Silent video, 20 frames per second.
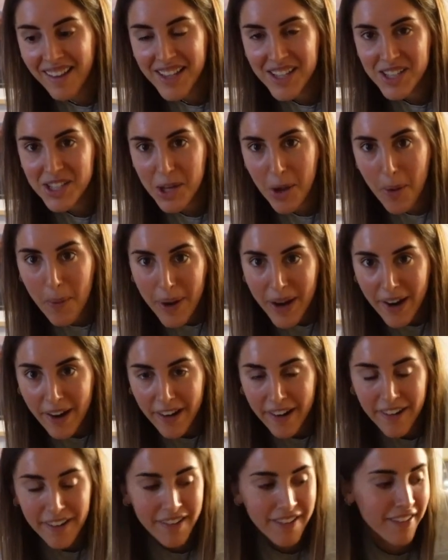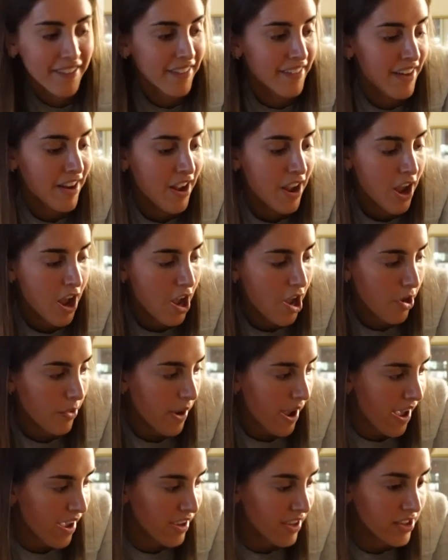It's so weird.
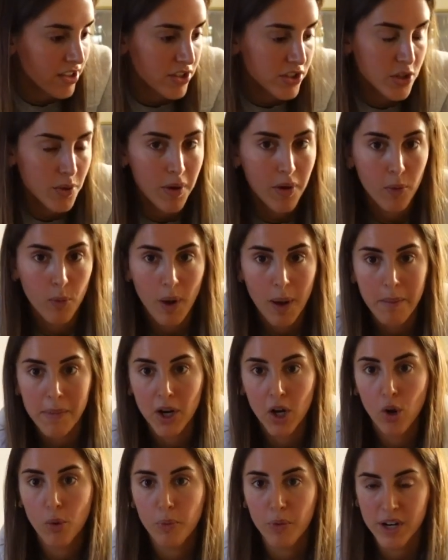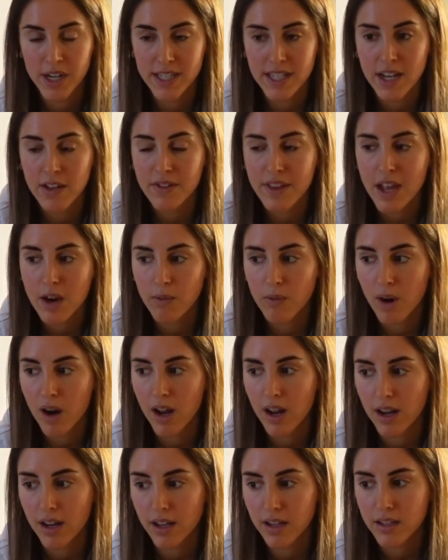Okay, so I'm gonna go bring down that
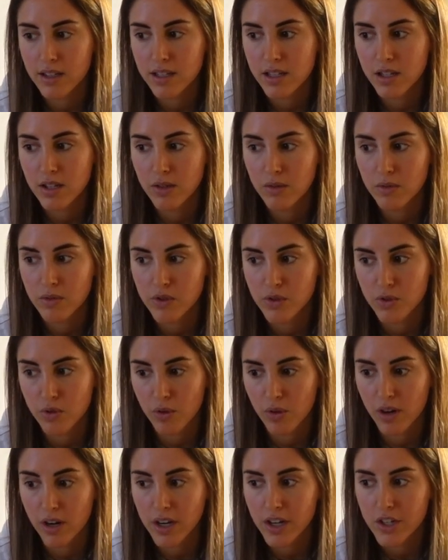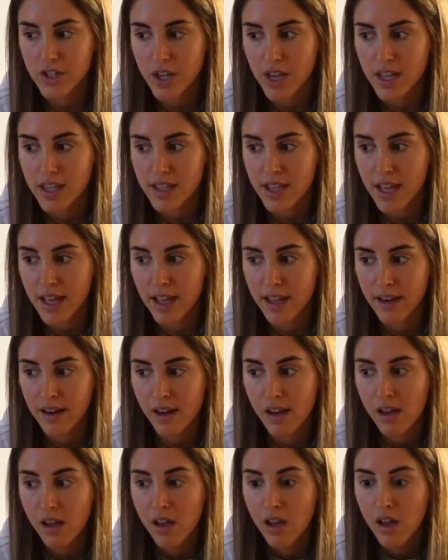rug to storage and then
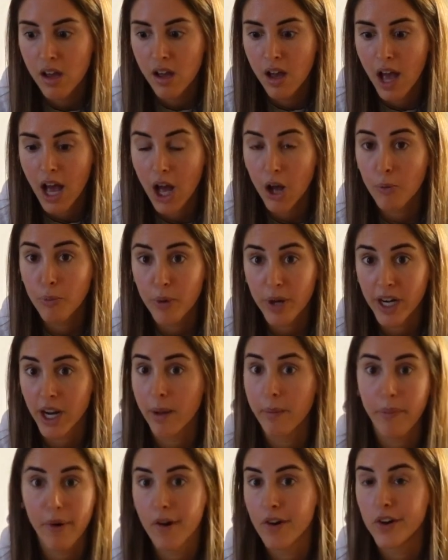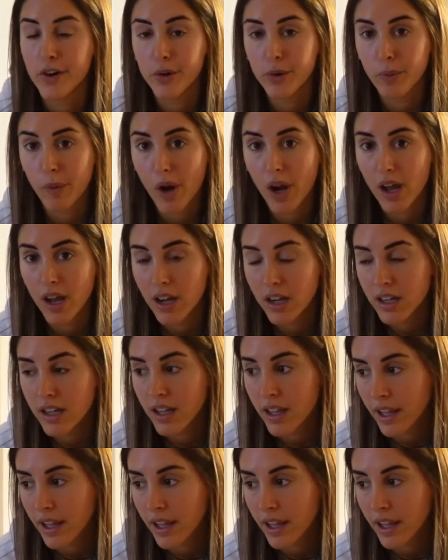I'll bring up our new rug.